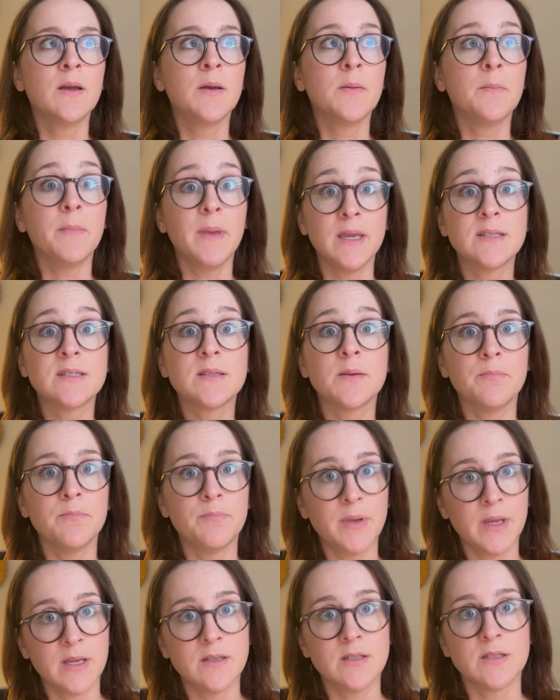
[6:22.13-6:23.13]
make some
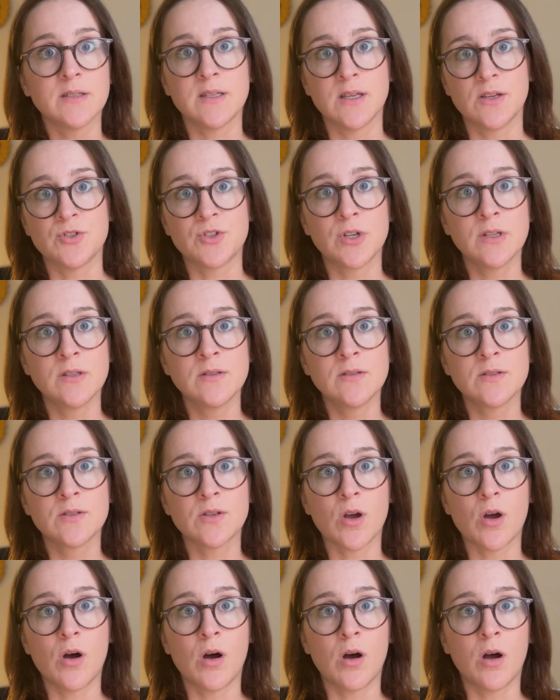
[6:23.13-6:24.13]
big decisions
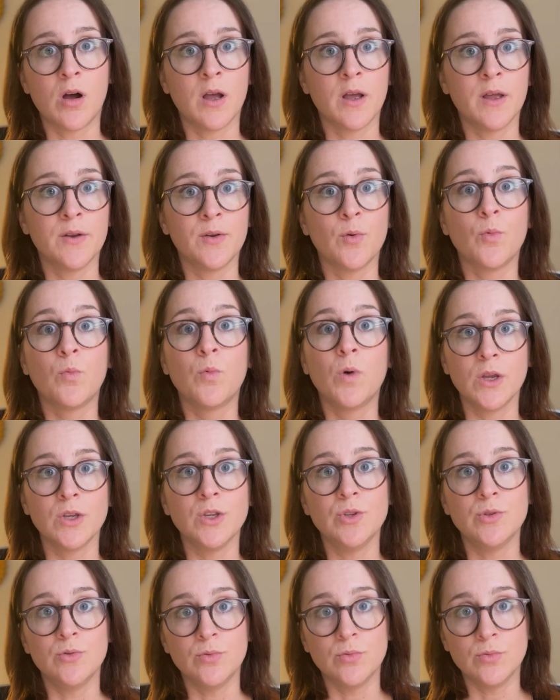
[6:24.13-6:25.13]
on what
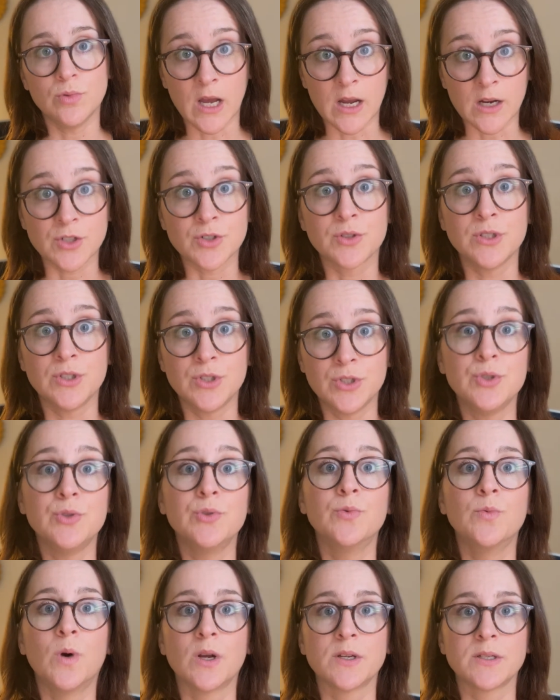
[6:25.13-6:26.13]
you actually
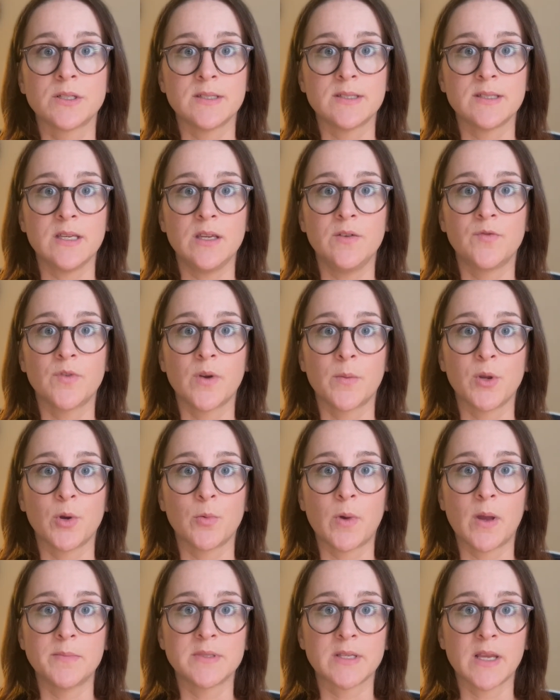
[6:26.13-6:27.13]
do want to see from your
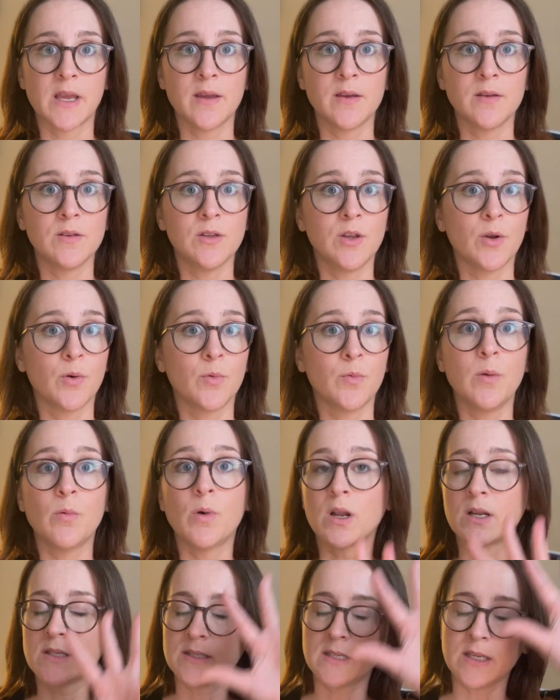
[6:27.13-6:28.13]
website. We
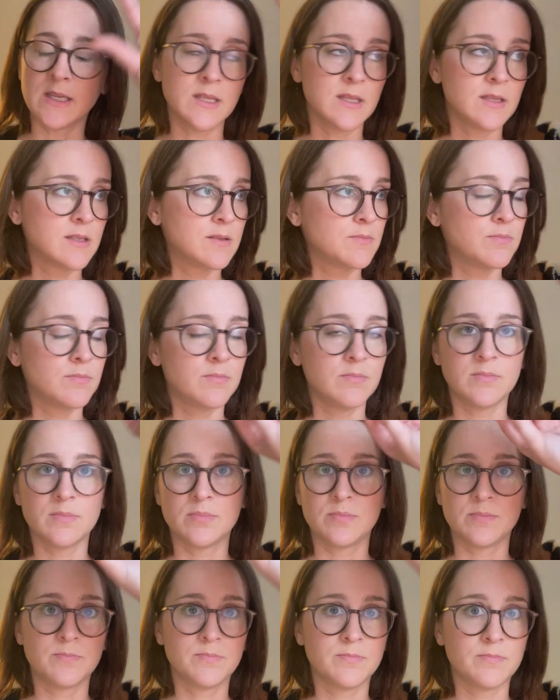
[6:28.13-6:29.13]
want to see
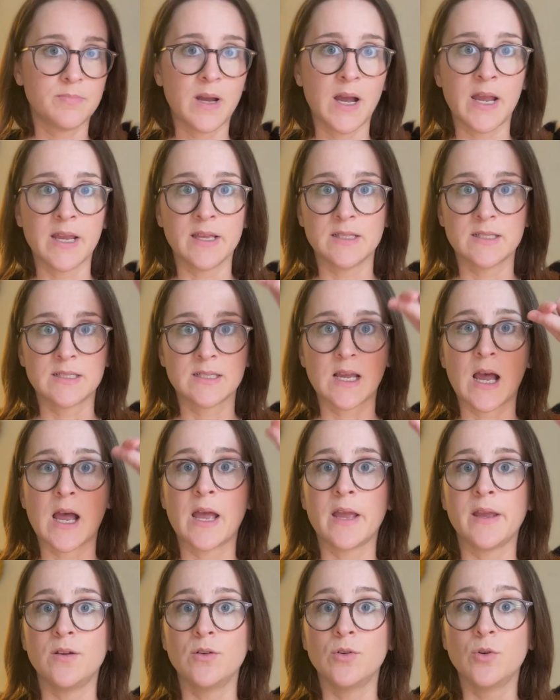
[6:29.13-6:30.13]
pie in the
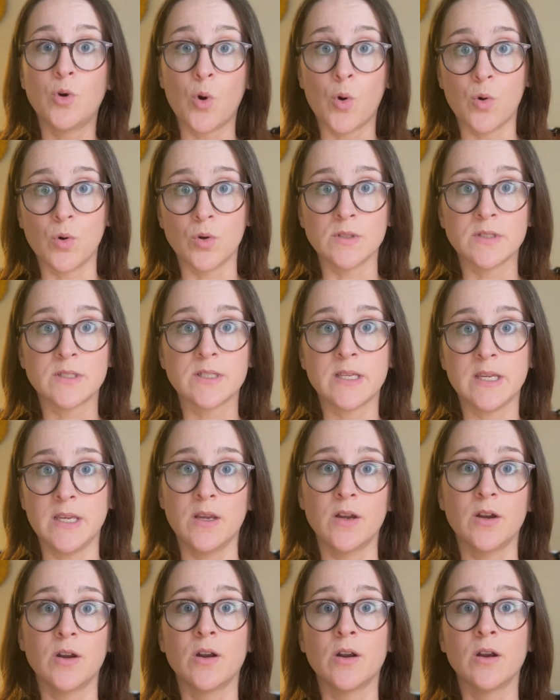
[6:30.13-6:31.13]
sky goals
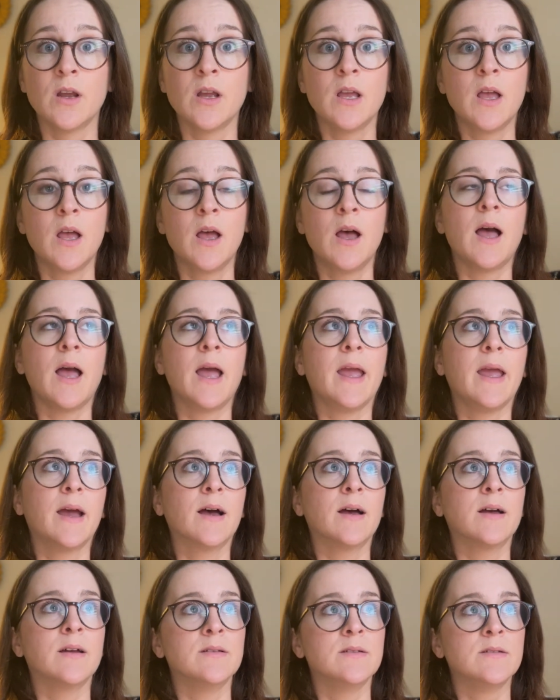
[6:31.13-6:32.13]
here.
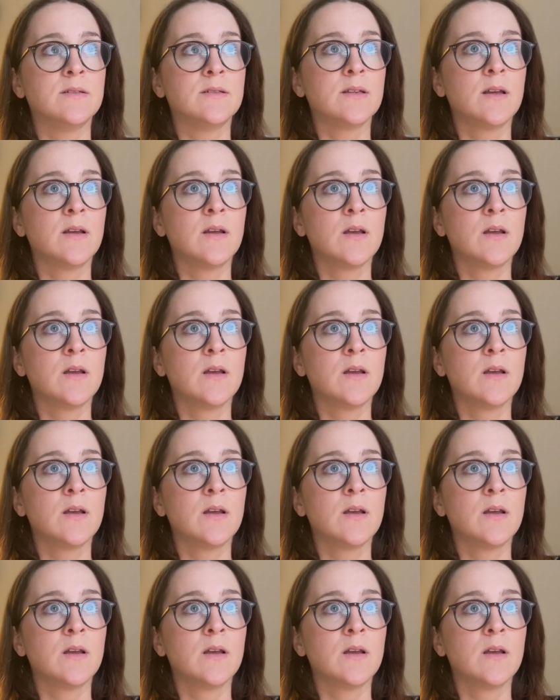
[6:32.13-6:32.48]
And